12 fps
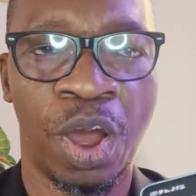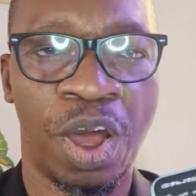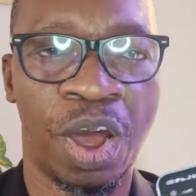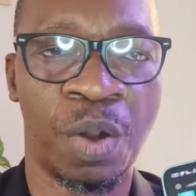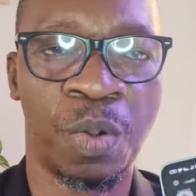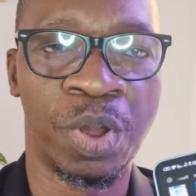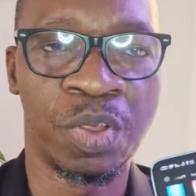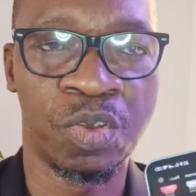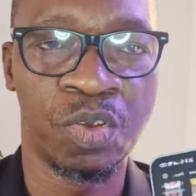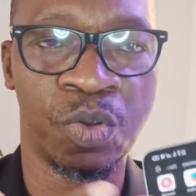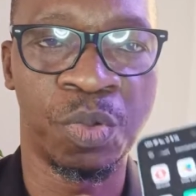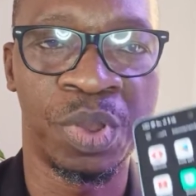want
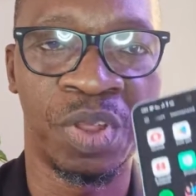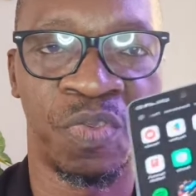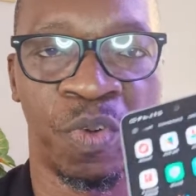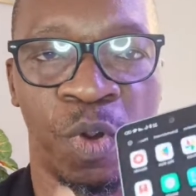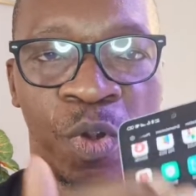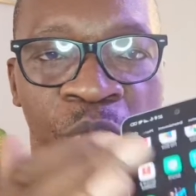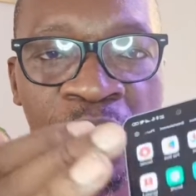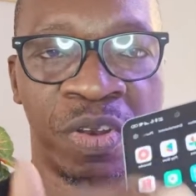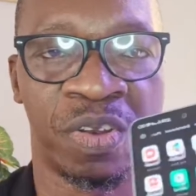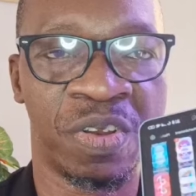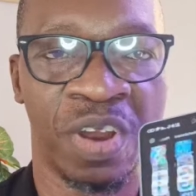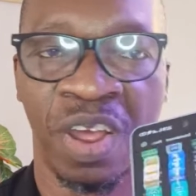to do with the
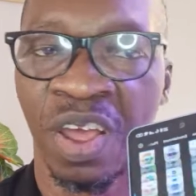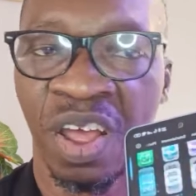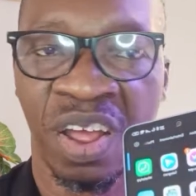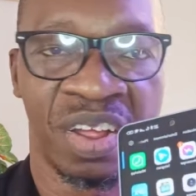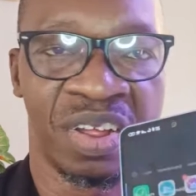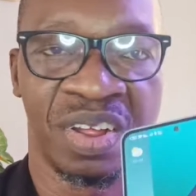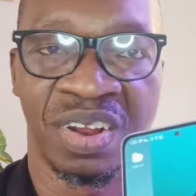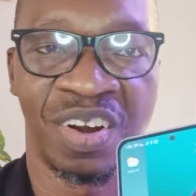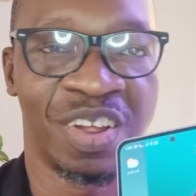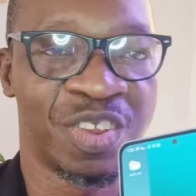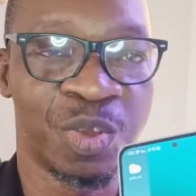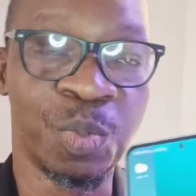phone
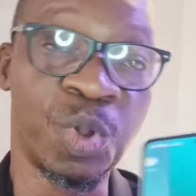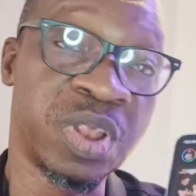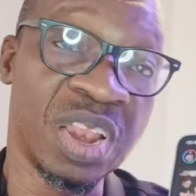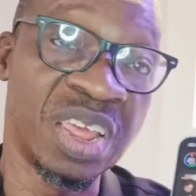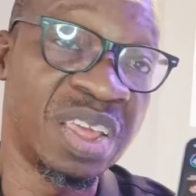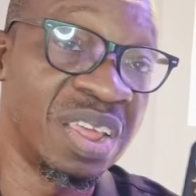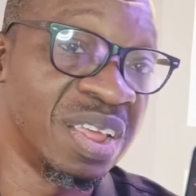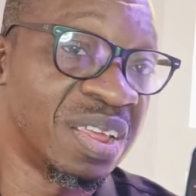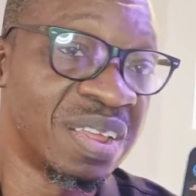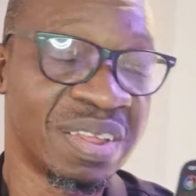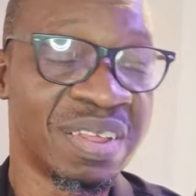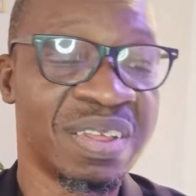runs
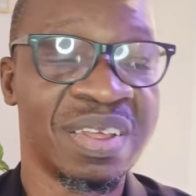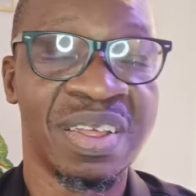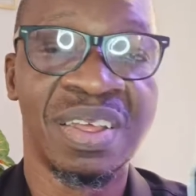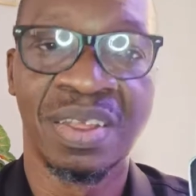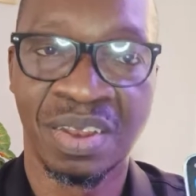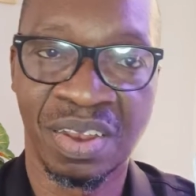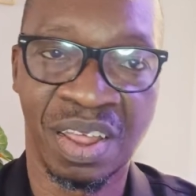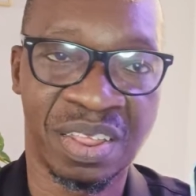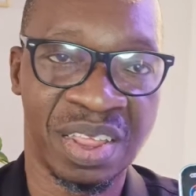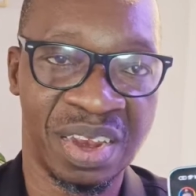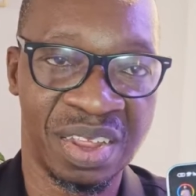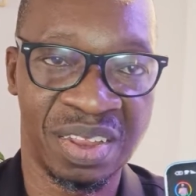smoothly.
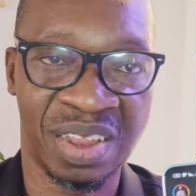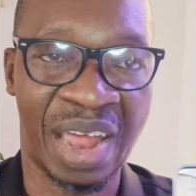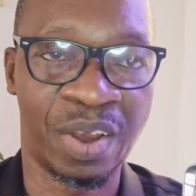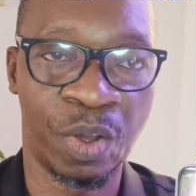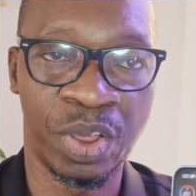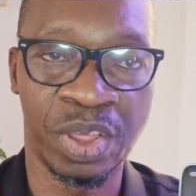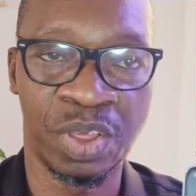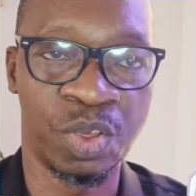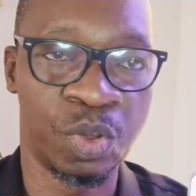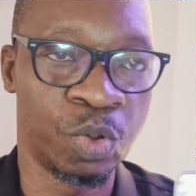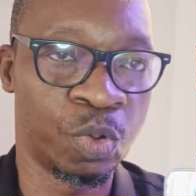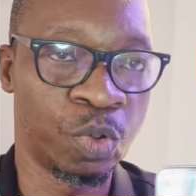Nothing is annoying
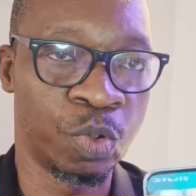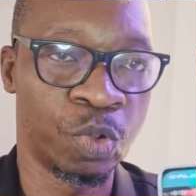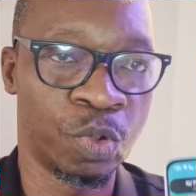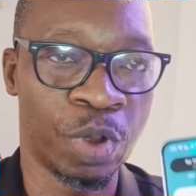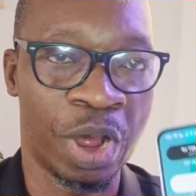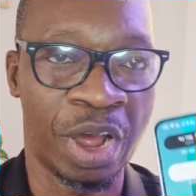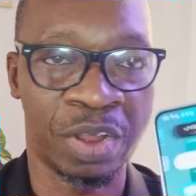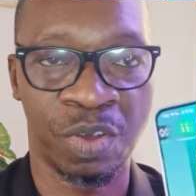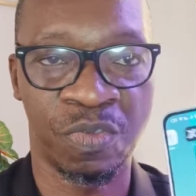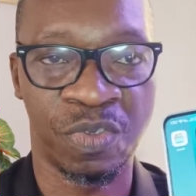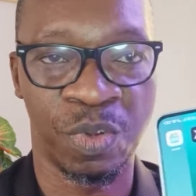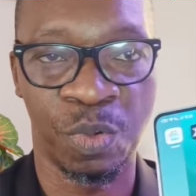you out
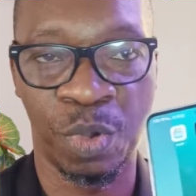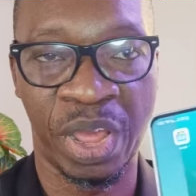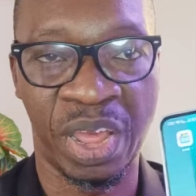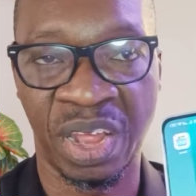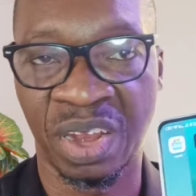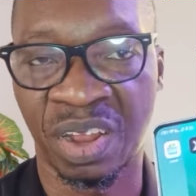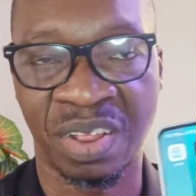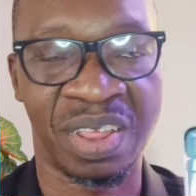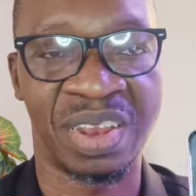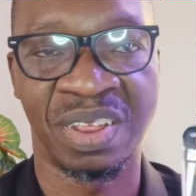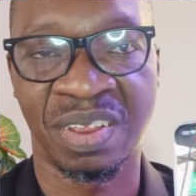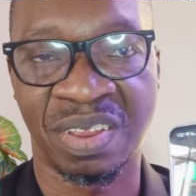of the way.
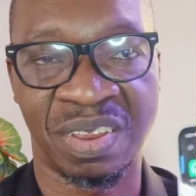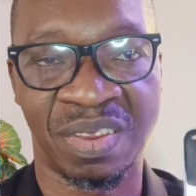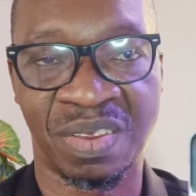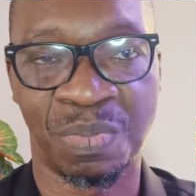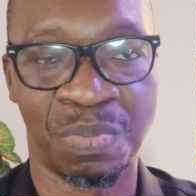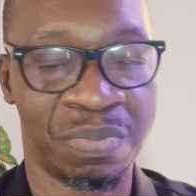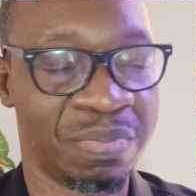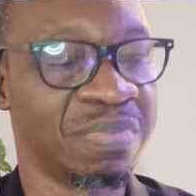Nothing is,